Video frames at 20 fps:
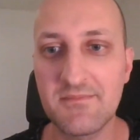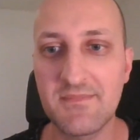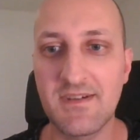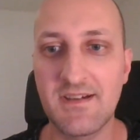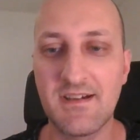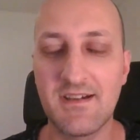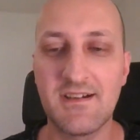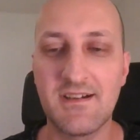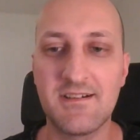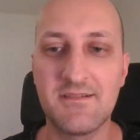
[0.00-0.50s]

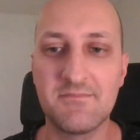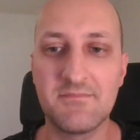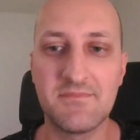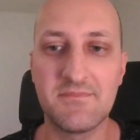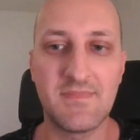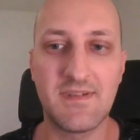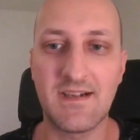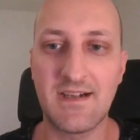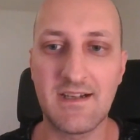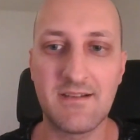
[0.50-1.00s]

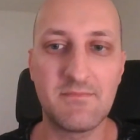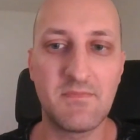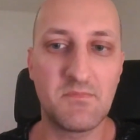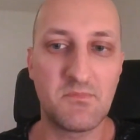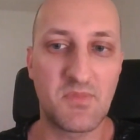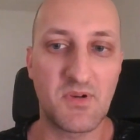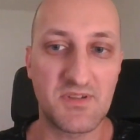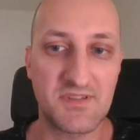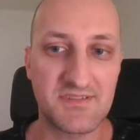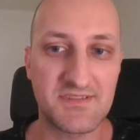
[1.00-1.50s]
I'm
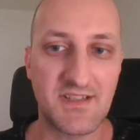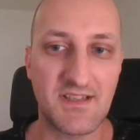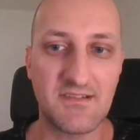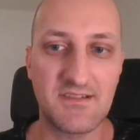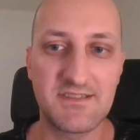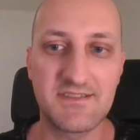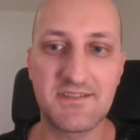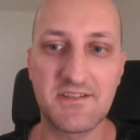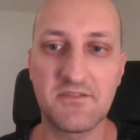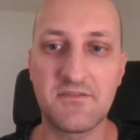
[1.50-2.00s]
in Bratislava
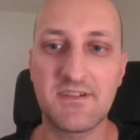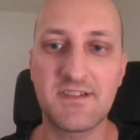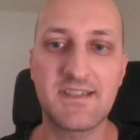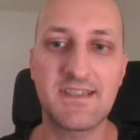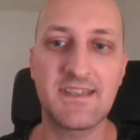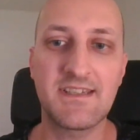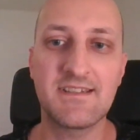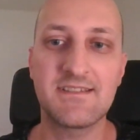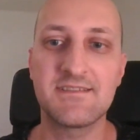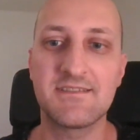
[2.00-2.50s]
in
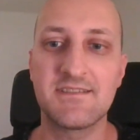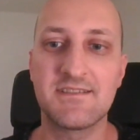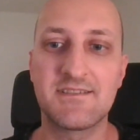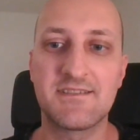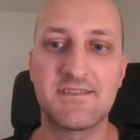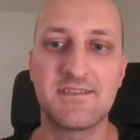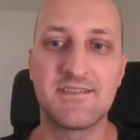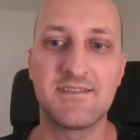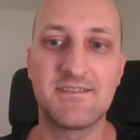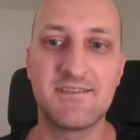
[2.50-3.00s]
Slovakia.
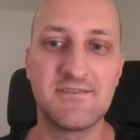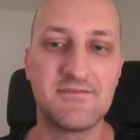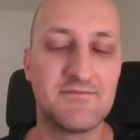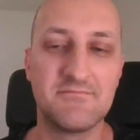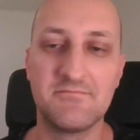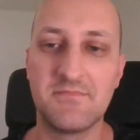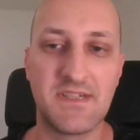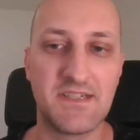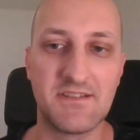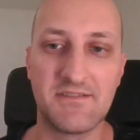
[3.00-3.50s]
That's
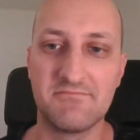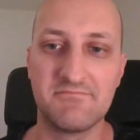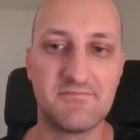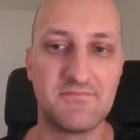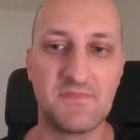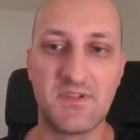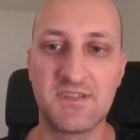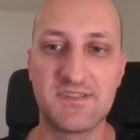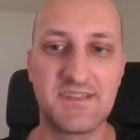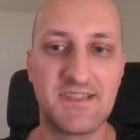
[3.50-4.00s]
my
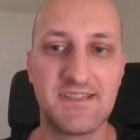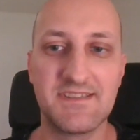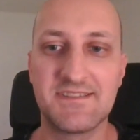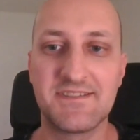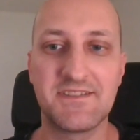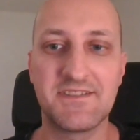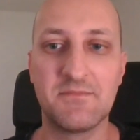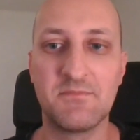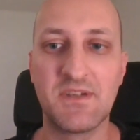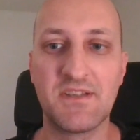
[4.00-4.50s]

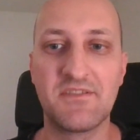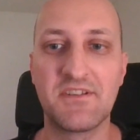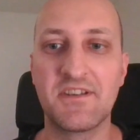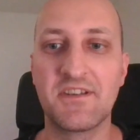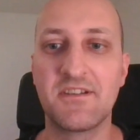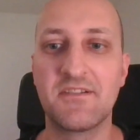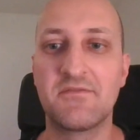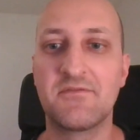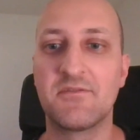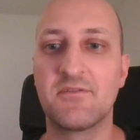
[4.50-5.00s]
residency. I'm living
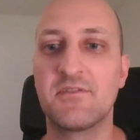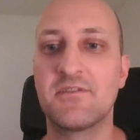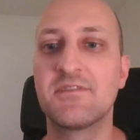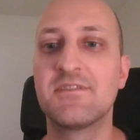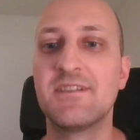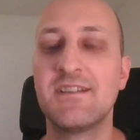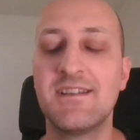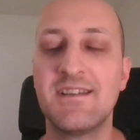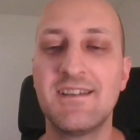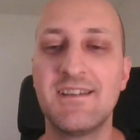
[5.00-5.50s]
here for
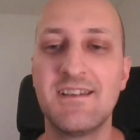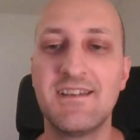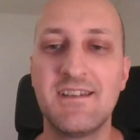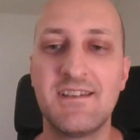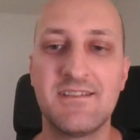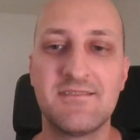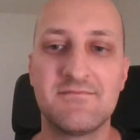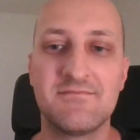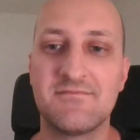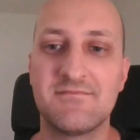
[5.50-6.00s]

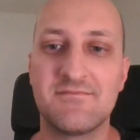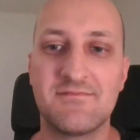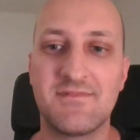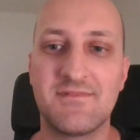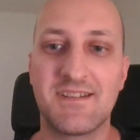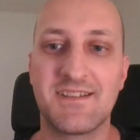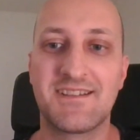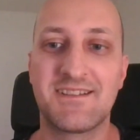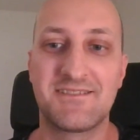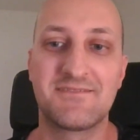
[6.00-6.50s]

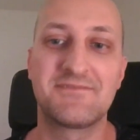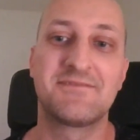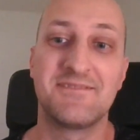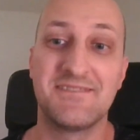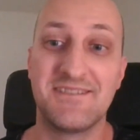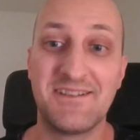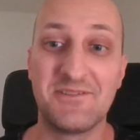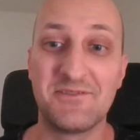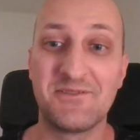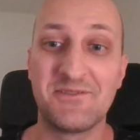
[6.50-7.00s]
like
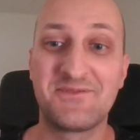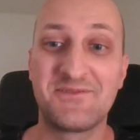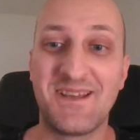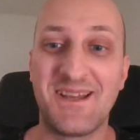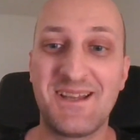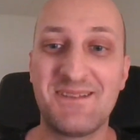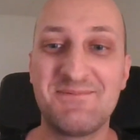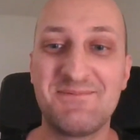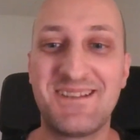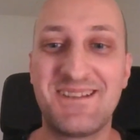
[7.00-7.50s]
a lot of
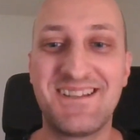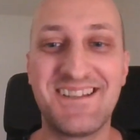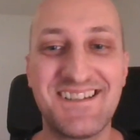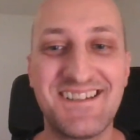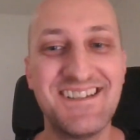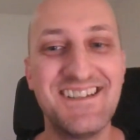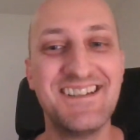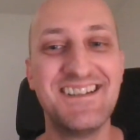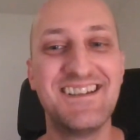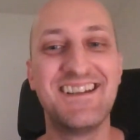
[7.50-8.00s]
time.
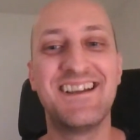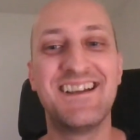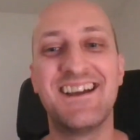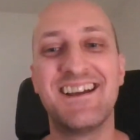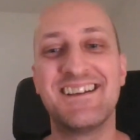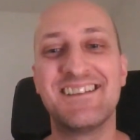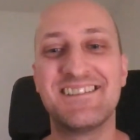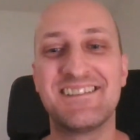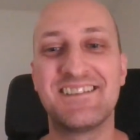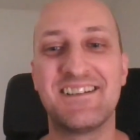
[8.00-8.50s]

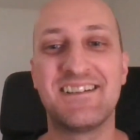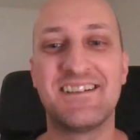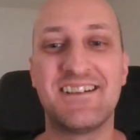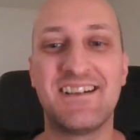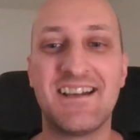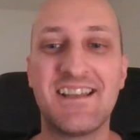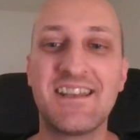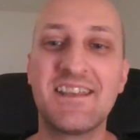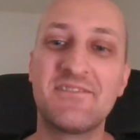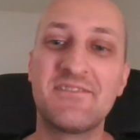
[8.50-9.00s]
And
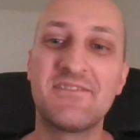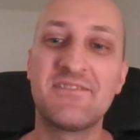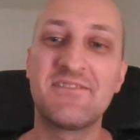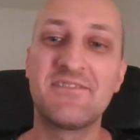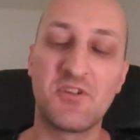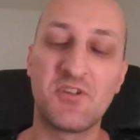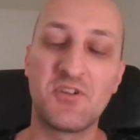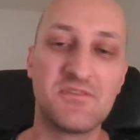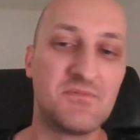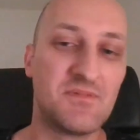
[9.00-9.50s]
I
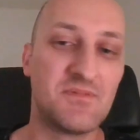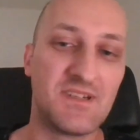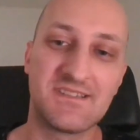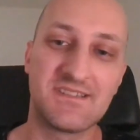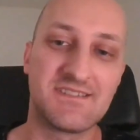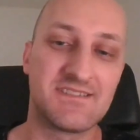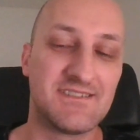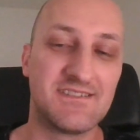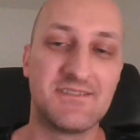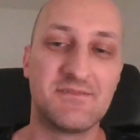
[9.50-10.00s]
lived abroad,
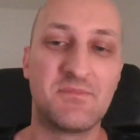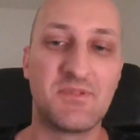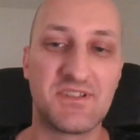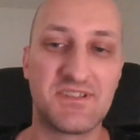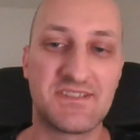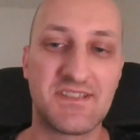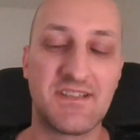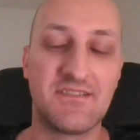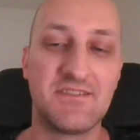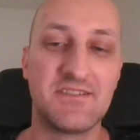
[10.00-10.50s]
but
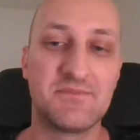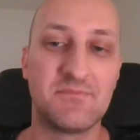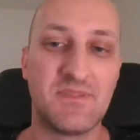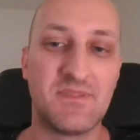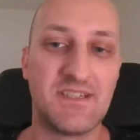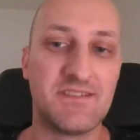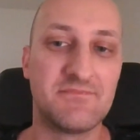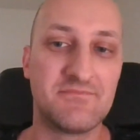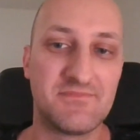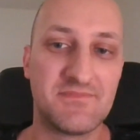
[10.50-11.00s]
Bratislava
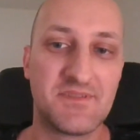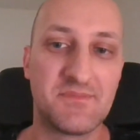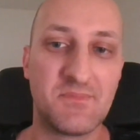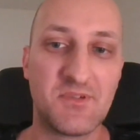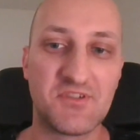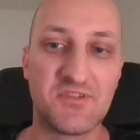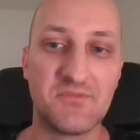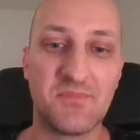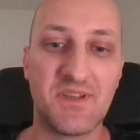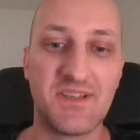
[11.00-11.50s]
is my
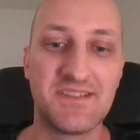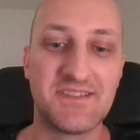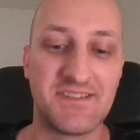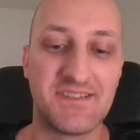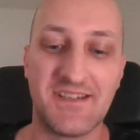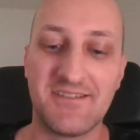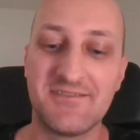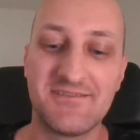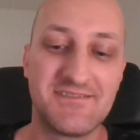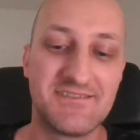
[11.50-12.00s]
special
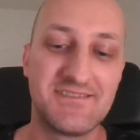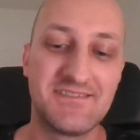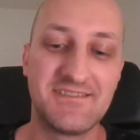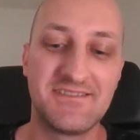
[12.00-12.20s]
place now.